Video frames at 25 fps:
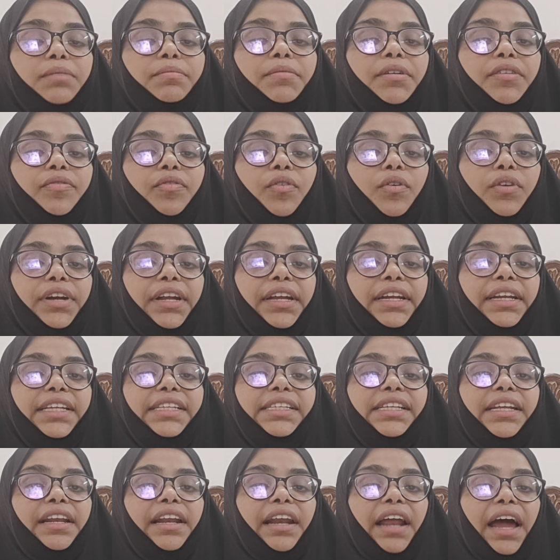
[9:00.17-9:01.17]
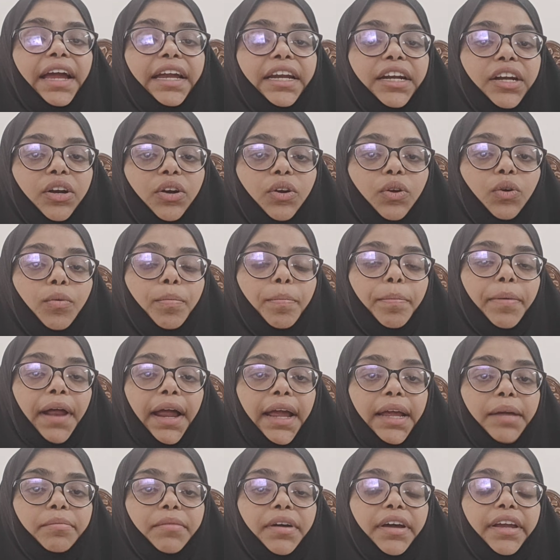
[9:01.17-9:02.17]
number 14 is right to
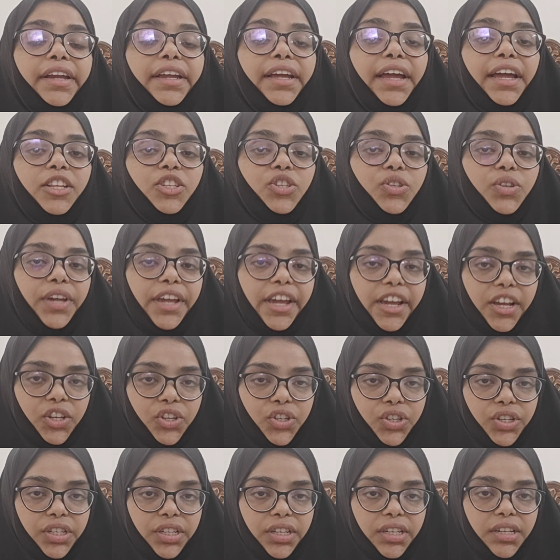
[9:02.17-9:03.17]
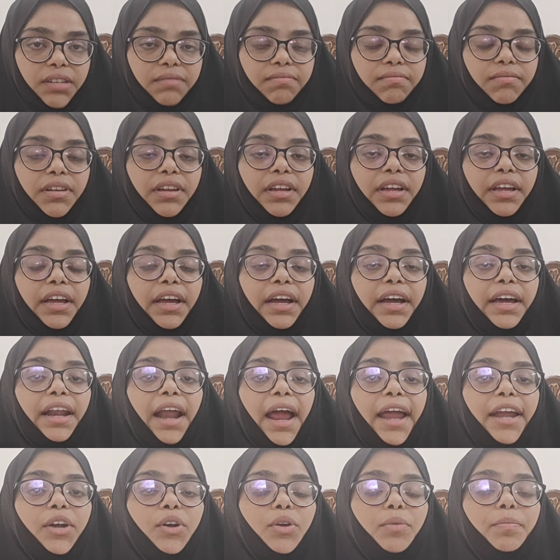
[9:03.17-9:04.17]
primary education.
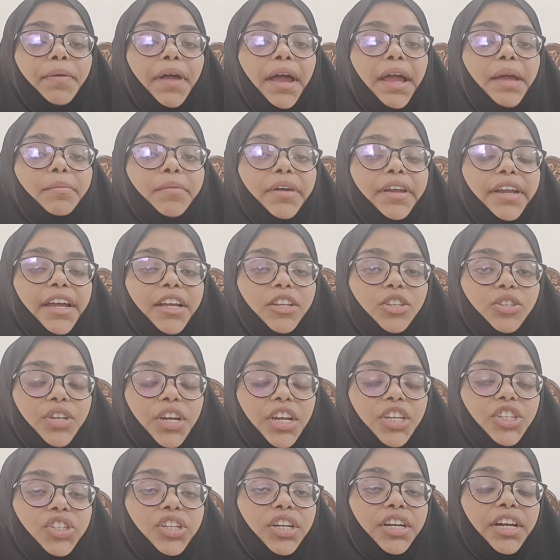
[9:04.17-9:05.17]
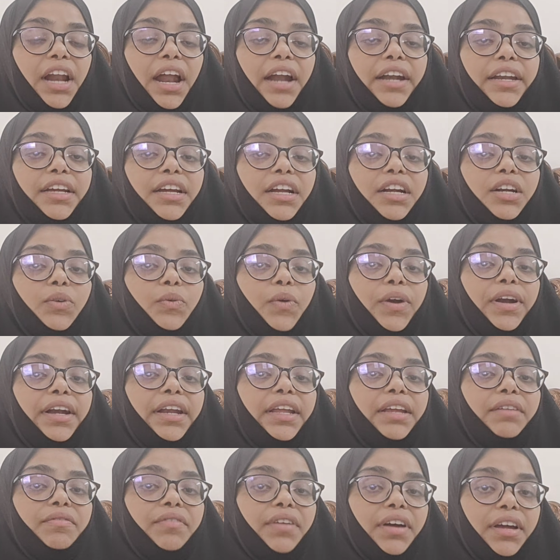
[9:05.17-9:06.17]
Right to primary education under Article
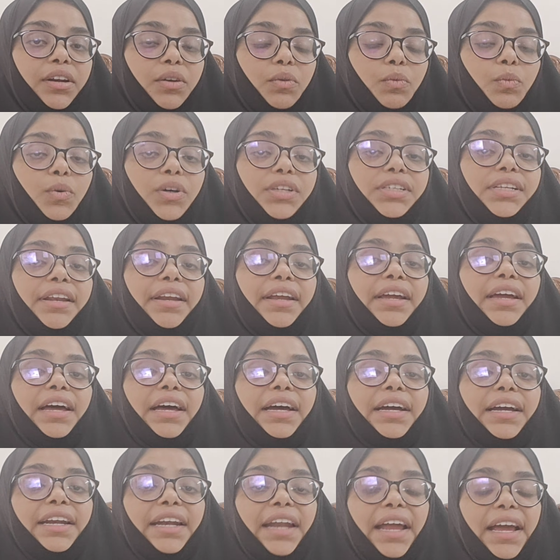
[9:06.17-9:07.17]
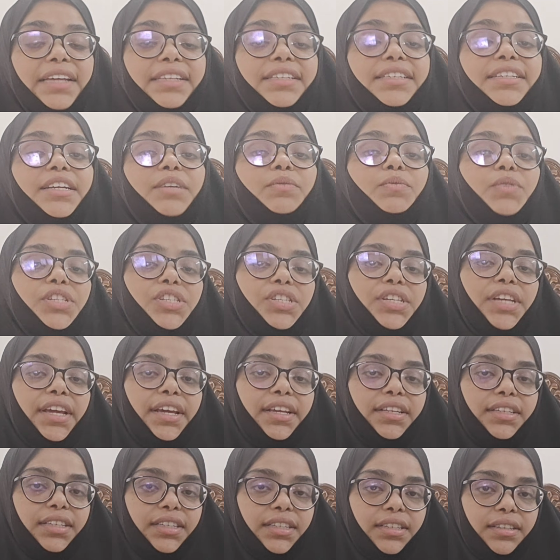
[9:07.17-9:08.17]
21 was recognized in which
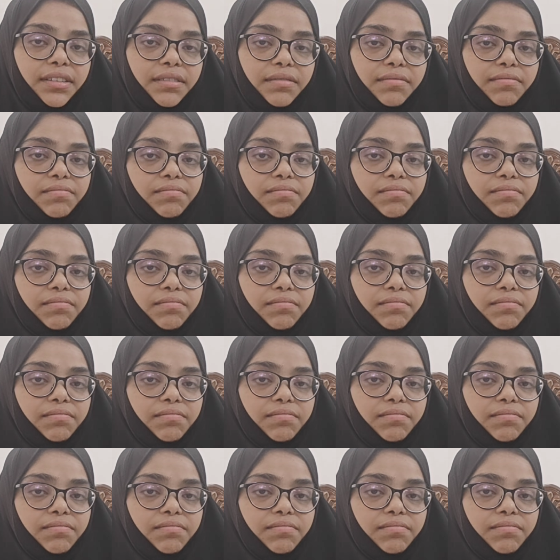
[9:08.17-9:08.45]
case?